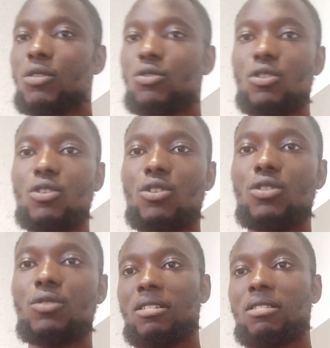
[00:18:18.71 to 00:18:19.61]

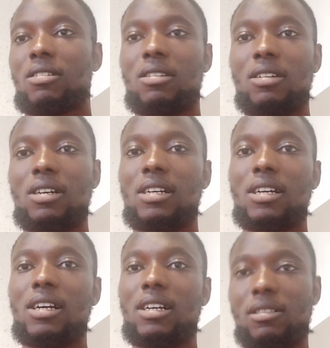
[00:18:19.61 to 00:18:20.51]
So
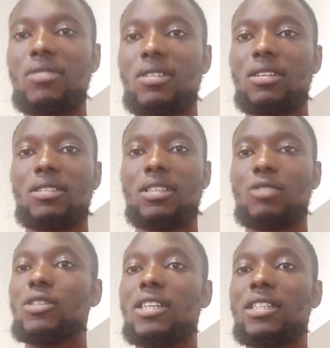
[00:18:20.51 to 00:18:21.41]
yeah, it
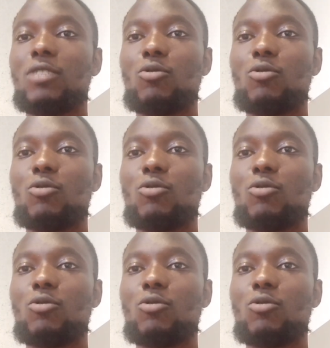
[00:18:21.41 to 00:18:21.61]
is